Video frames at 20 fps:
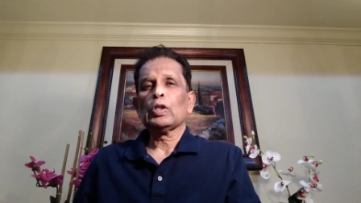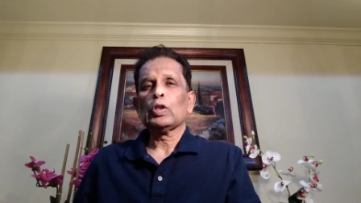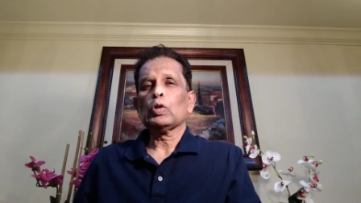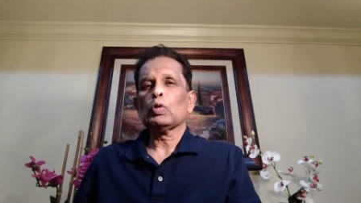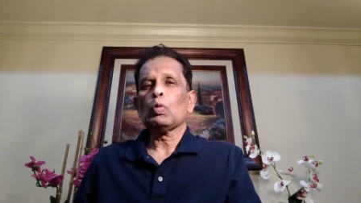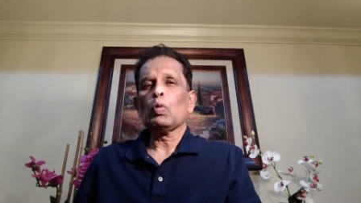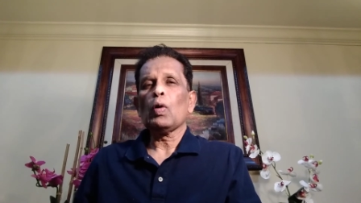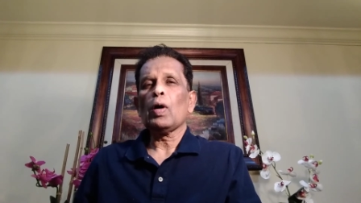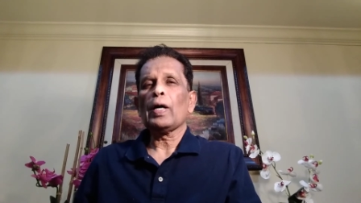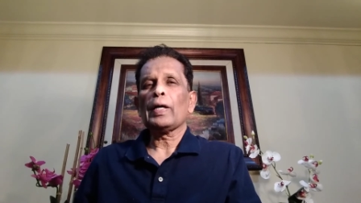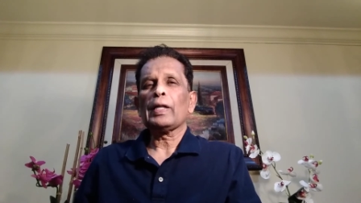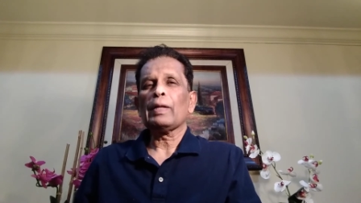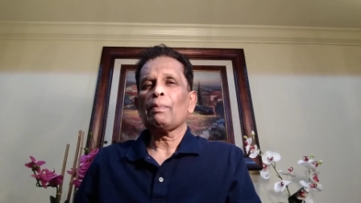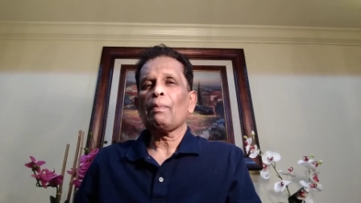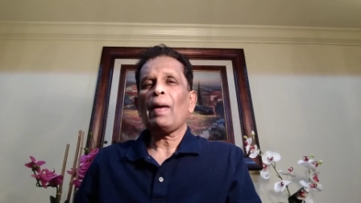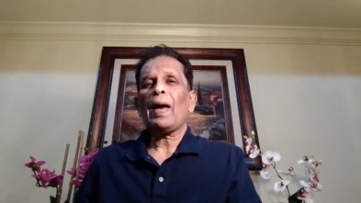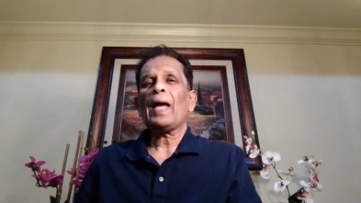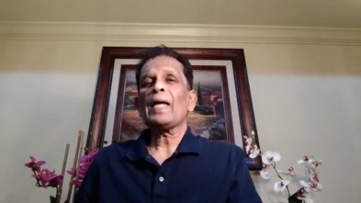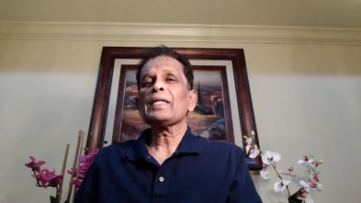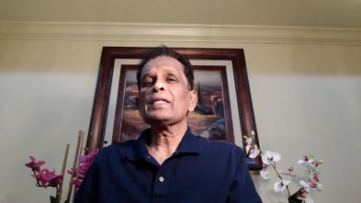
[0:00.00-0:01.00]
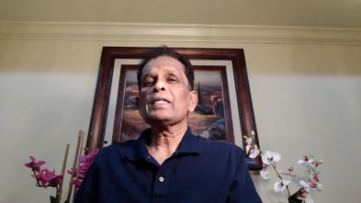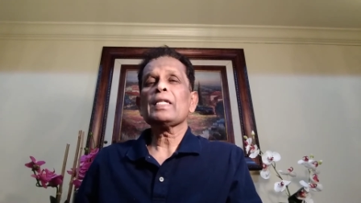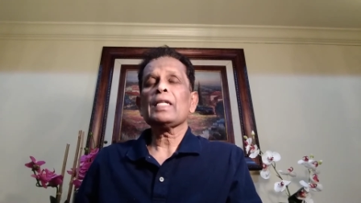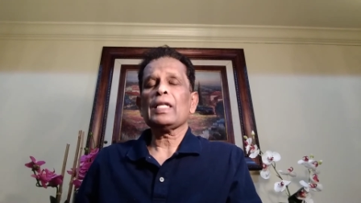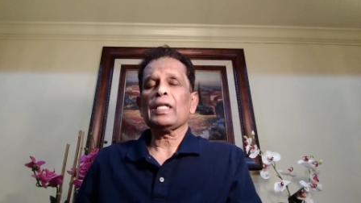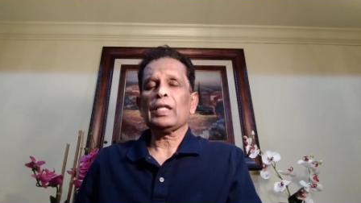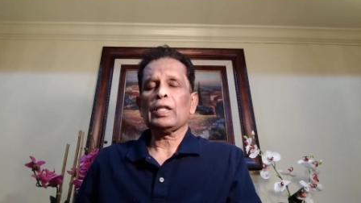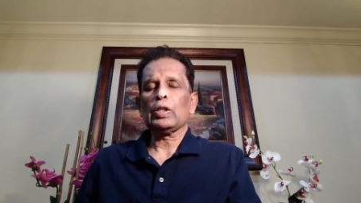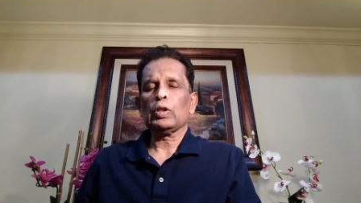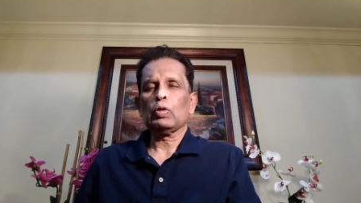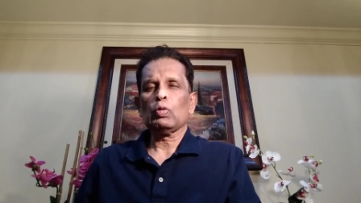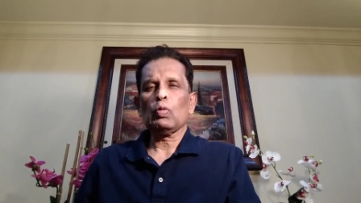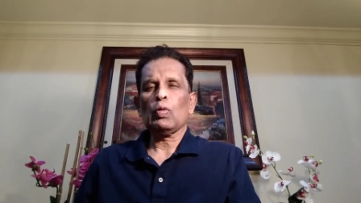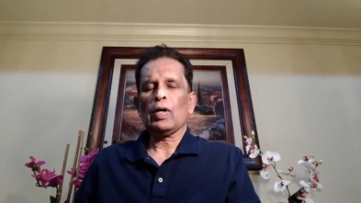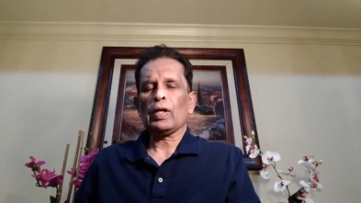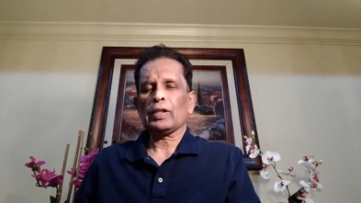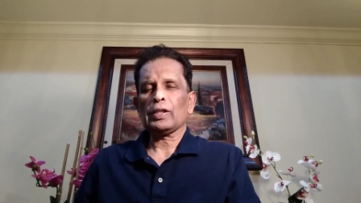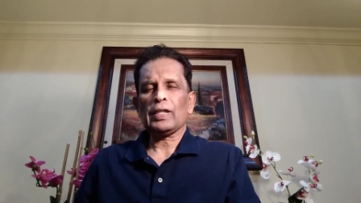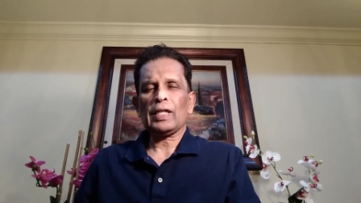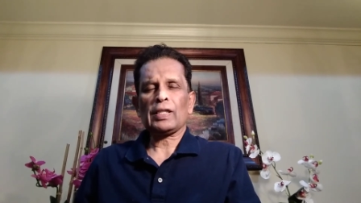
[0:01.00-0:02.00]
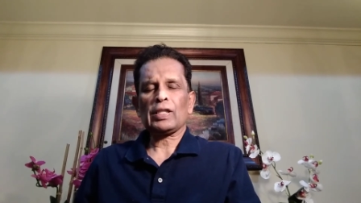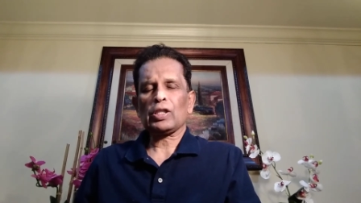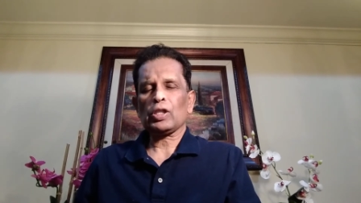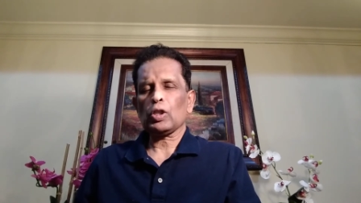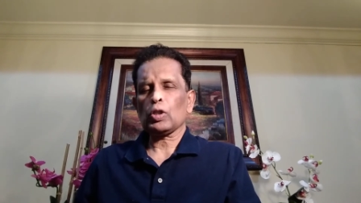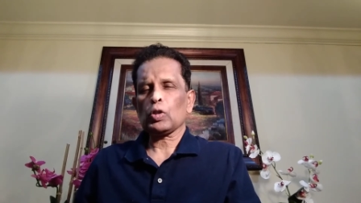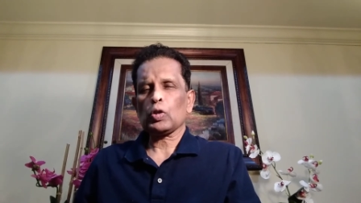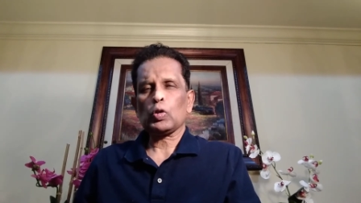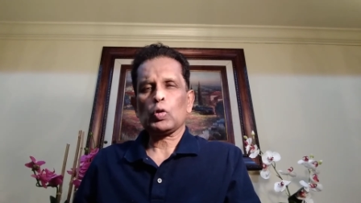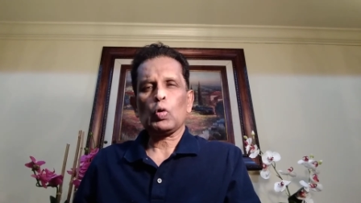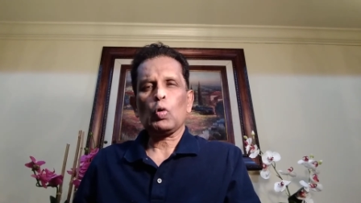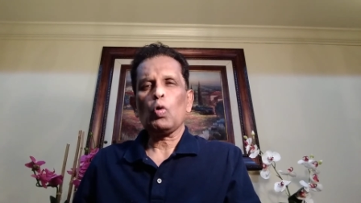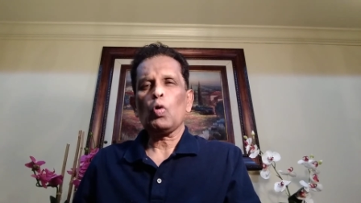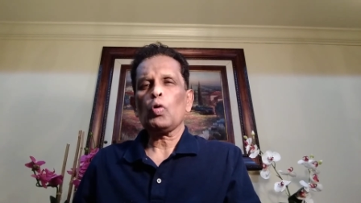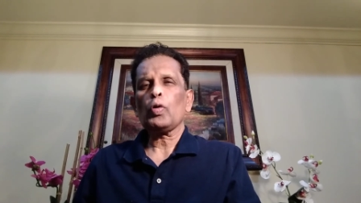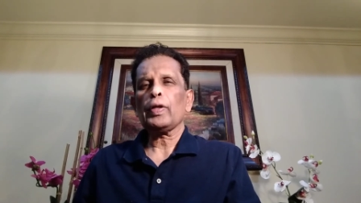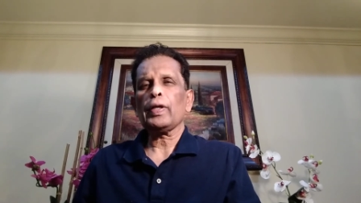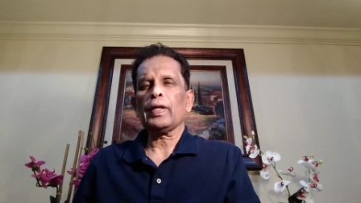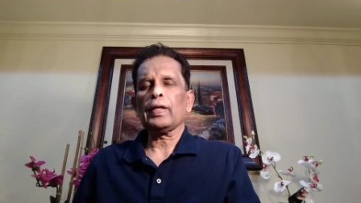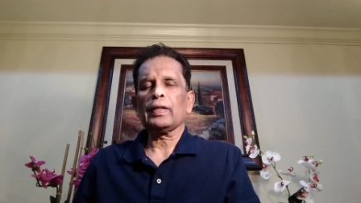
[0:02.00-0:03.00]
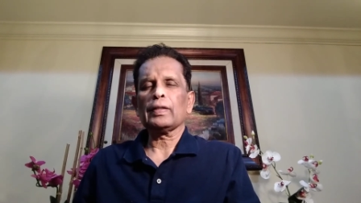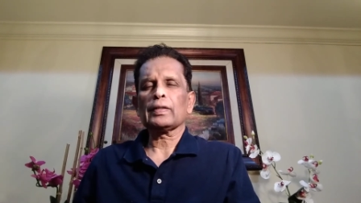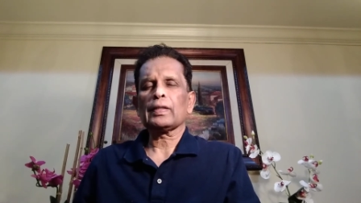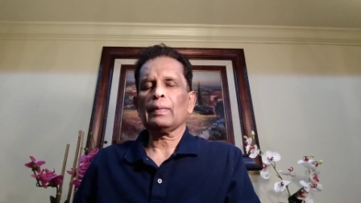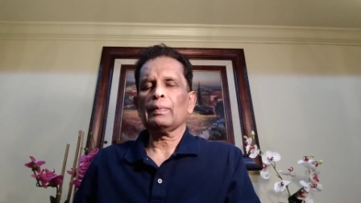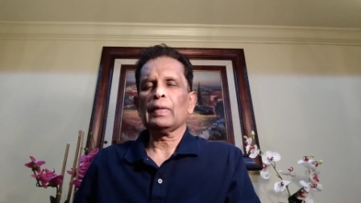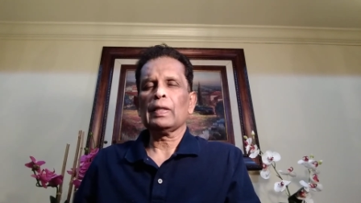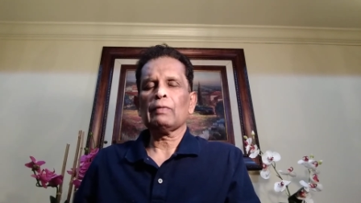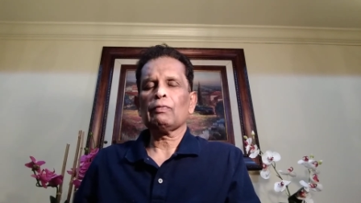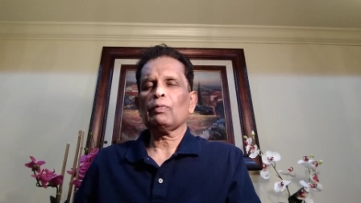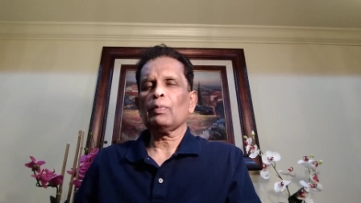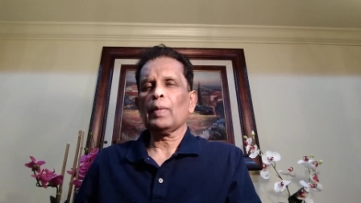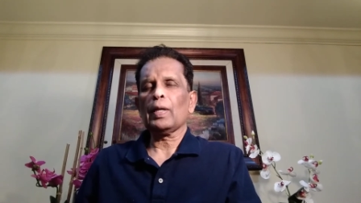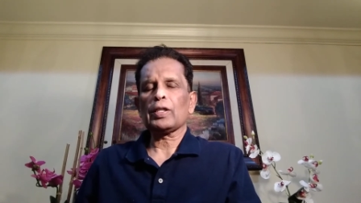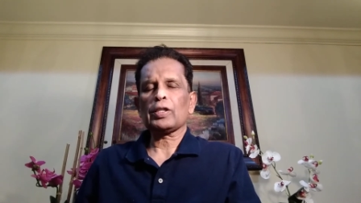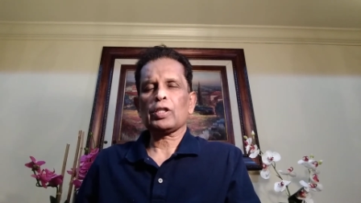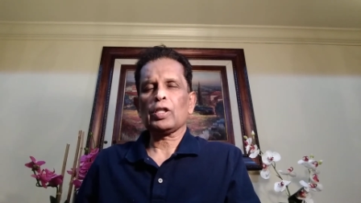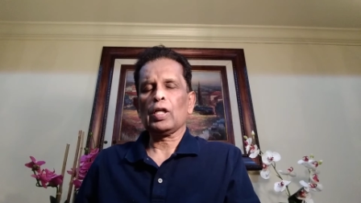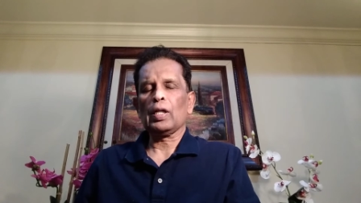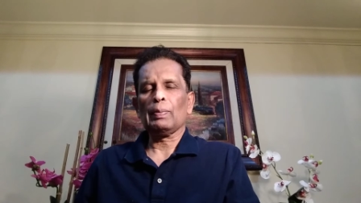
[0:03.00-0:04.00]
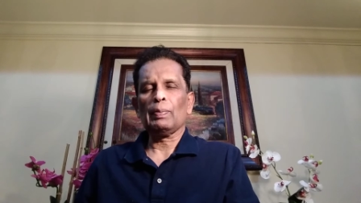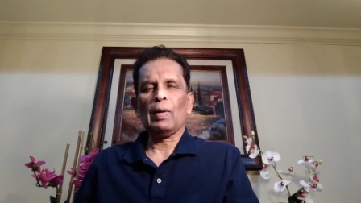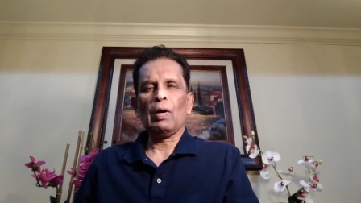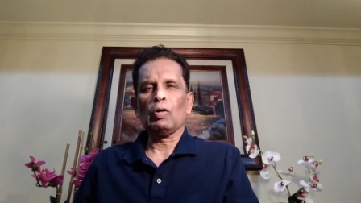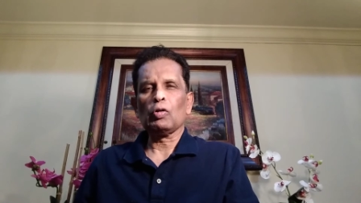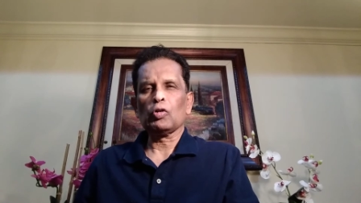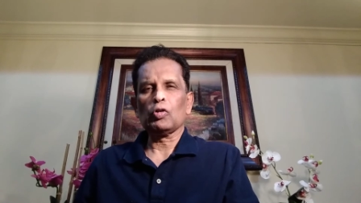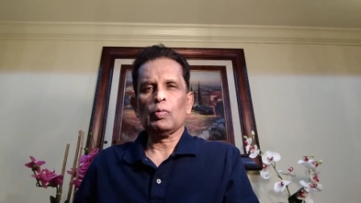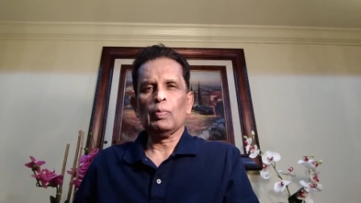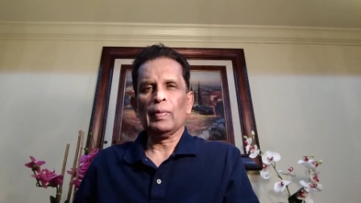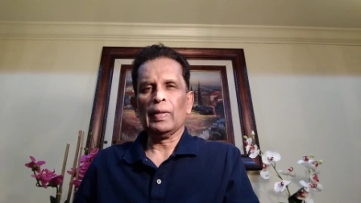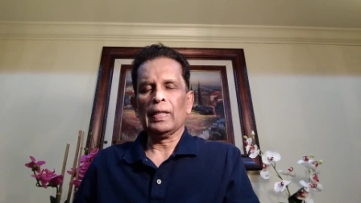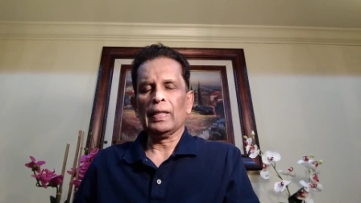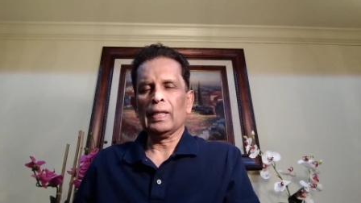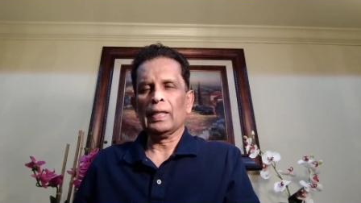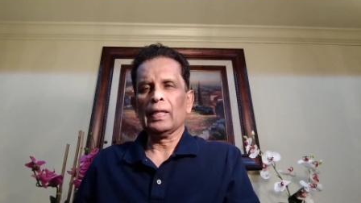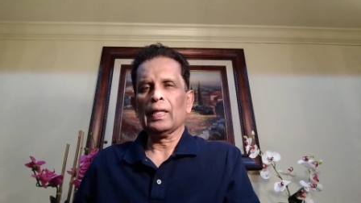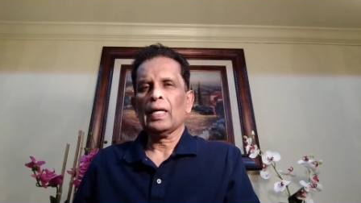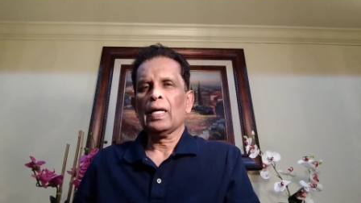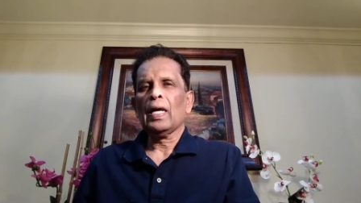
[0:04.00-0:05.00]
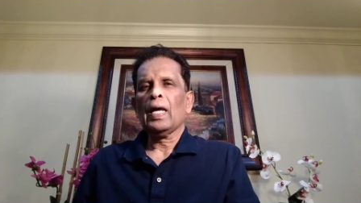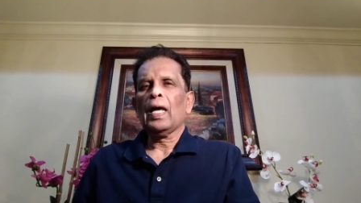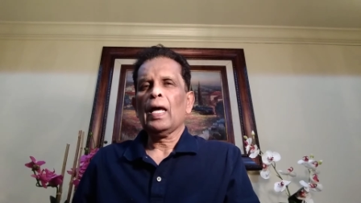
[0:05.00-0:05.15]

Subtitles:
you are imagining, you are just storing some information about me.